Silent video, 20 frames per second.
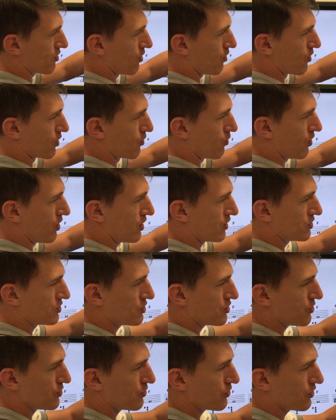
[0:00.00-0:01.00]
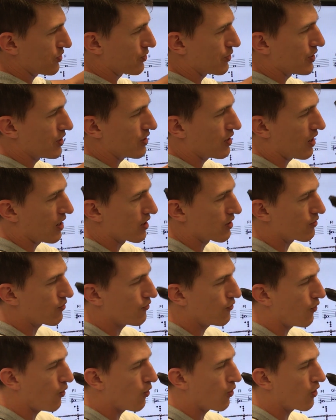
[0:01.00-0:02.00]
going 1, 2, 3, and
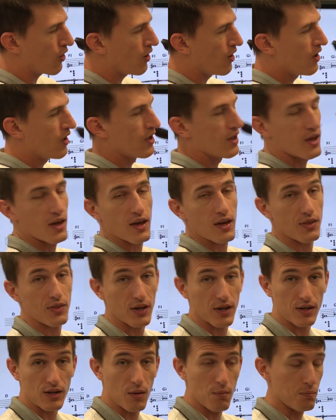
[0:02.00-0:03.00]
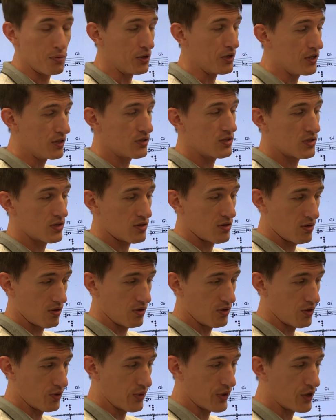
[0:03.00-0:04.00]
4, and that completes
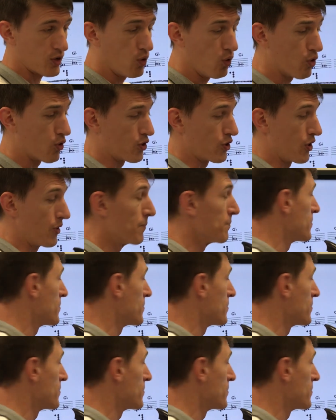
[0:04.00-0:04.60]
the recorder.